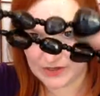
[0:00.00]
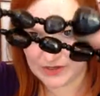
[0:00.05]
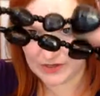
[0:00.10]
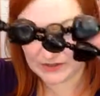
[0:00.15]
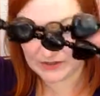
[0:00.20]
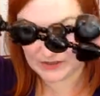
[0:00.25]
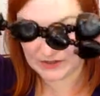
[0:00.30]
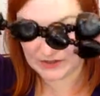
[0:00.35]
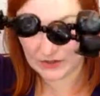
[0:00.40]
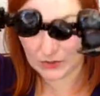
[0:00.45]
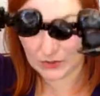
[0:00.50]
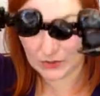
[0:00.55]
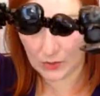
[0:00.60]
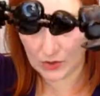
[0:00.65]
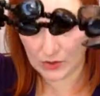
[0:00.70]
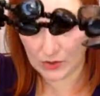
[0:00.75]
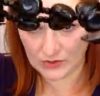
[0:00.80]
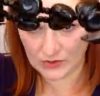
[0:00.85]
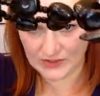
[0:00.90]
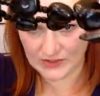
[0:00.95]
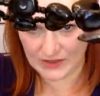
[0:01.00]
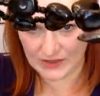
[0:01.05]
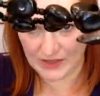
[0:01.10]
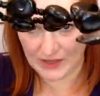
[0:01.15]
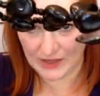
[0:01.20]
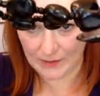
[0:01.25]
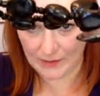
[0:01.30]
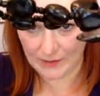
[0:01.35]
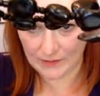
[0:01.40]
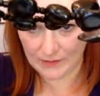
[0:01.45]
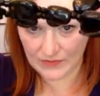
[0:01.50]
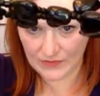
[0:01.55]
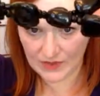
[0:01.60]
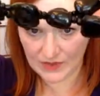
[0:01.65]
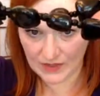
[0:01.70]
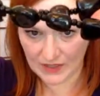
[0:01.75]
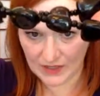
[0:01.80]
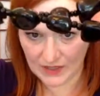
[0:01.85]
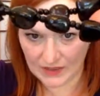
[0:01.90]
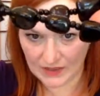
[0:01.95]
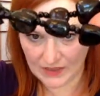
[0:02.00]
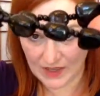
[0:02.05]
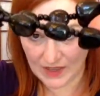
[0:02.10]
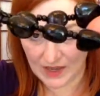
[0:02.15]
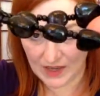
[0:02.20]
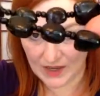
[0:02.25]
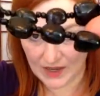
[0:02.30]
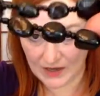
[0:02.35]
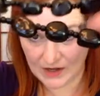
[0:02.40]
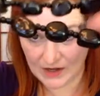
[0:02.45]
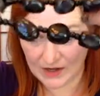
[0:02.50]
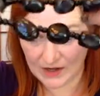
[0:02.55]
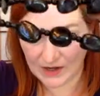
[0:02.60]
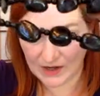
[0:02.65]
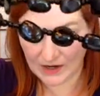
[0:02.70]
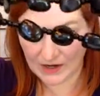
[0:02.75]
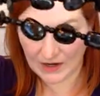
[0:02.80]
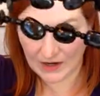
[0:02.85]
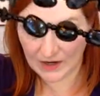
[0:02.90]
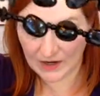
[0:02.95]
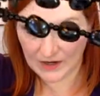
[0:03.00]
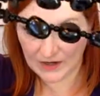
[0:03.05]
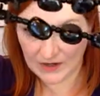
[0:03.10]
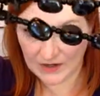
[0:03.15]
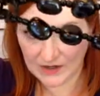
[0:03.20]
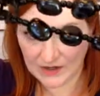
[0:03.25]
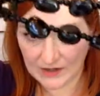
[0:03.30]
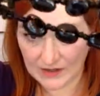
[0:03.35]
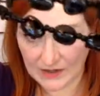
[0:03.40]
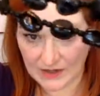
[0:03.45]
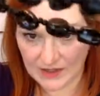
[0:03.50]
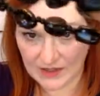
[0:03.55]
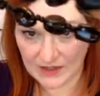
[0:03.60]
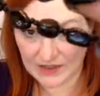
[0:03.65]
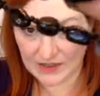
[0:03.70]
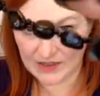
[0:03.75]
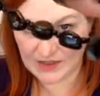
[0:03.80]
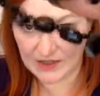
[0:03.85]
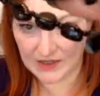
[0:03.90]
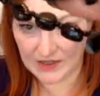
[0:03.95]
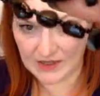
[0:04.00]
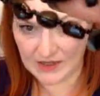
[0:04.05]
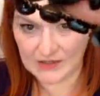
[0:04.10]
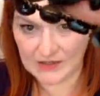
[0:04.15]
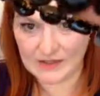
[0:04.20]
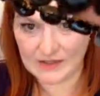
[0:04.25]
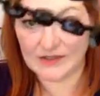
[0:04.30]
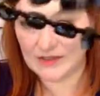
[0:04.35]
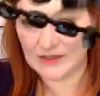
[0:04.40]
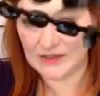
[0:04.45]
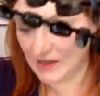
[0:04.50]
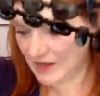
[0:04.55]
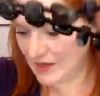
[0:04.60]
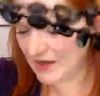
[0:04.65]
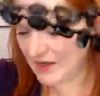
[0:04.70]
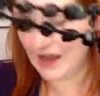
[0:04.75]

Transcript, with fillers: and swirls in them, like that, like this. Um,